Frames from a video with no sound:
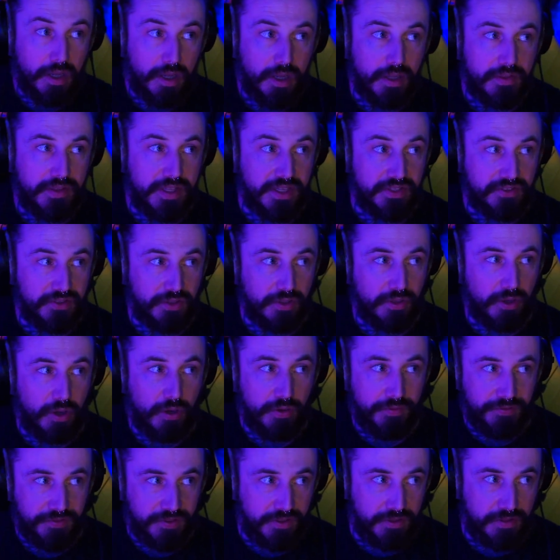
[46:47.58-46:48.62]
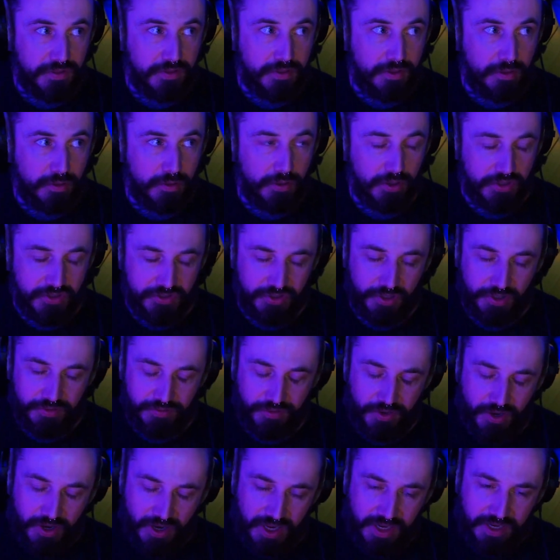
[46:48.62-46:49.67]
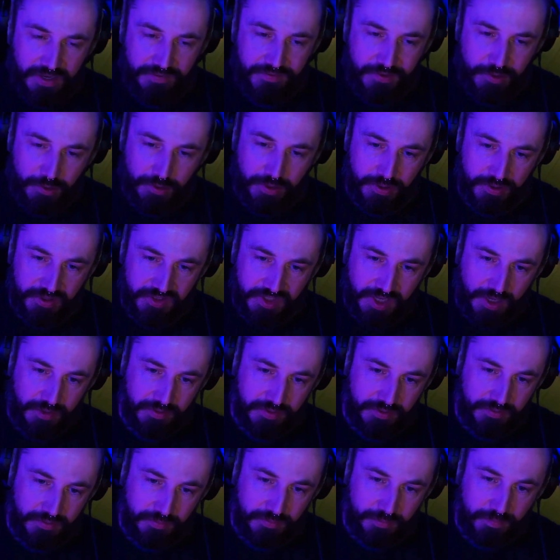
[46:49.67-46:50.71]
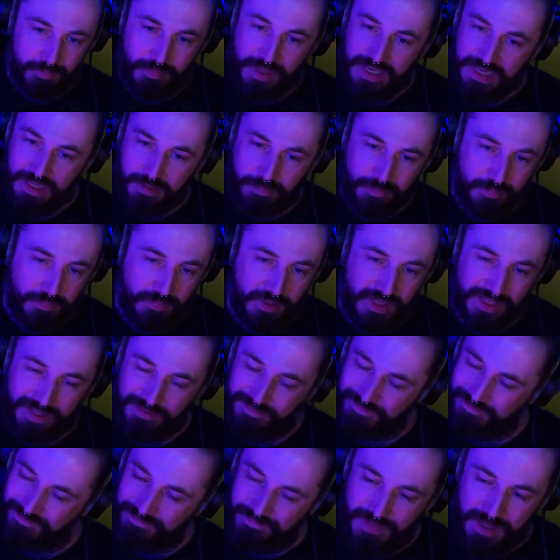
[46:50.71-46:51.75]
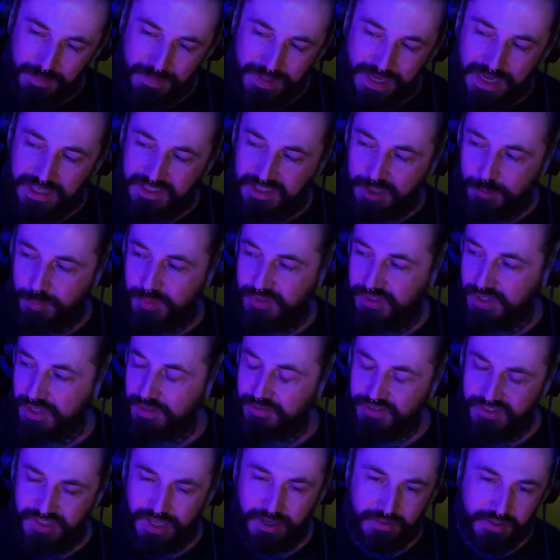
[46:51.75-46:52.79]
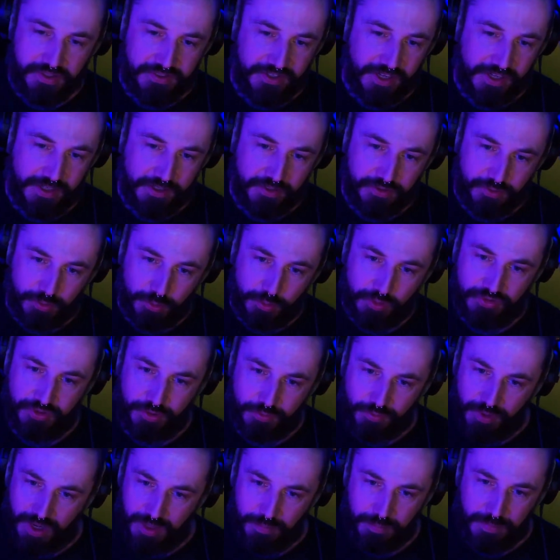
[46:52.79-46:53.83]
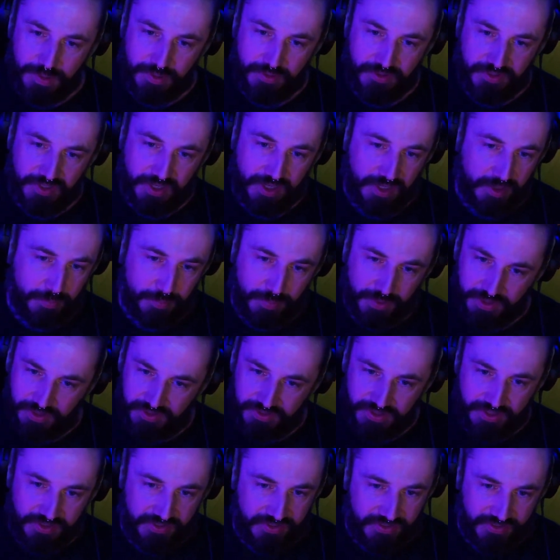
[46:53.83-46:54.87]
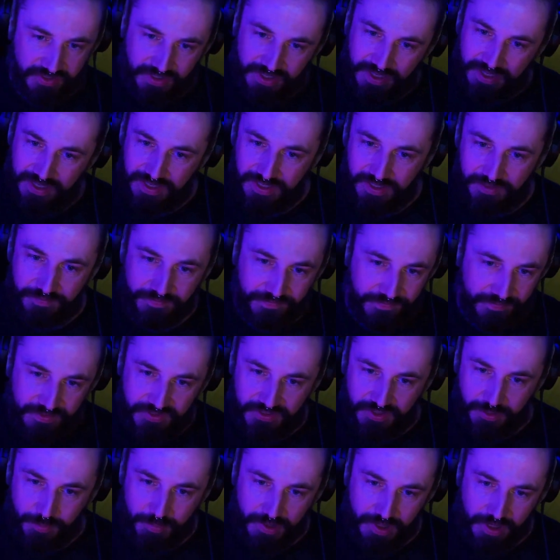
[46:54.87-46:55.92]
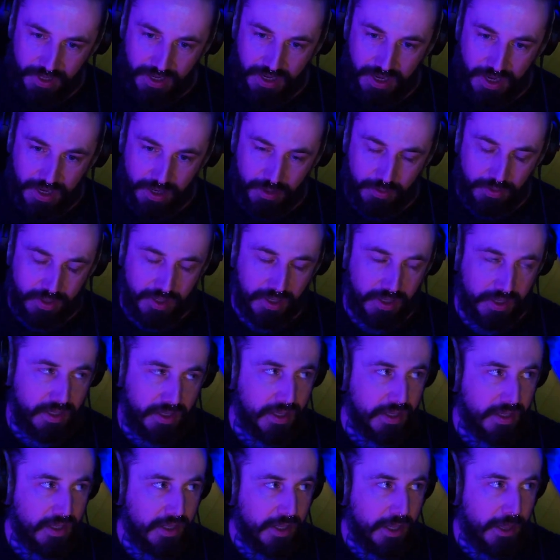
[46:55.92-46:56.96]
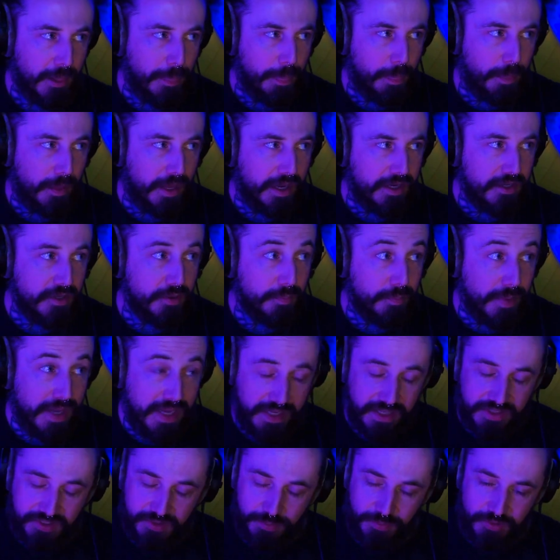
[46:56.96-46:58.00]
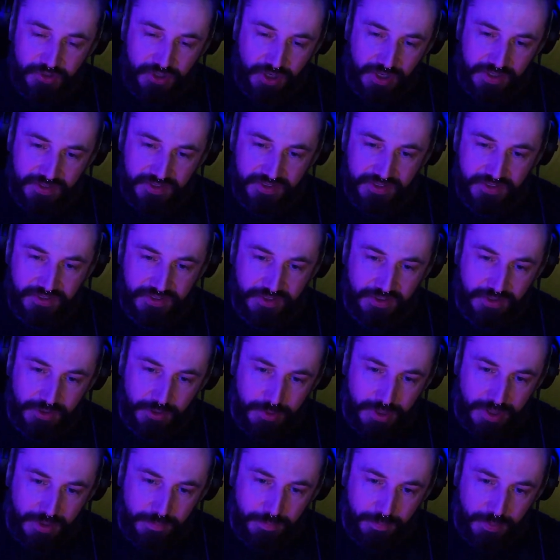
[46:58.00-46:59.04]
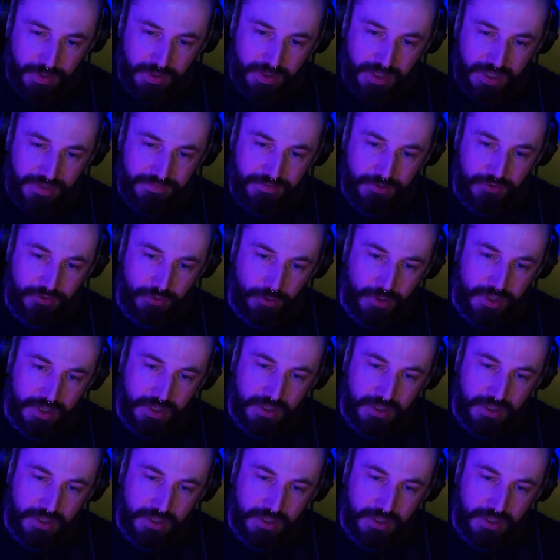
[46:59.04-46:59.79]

There's often crossover, and if you're a sound, many like maybe 80% of sound designers also write music because it's a similar area, and you may get some chances to do it, but if you join a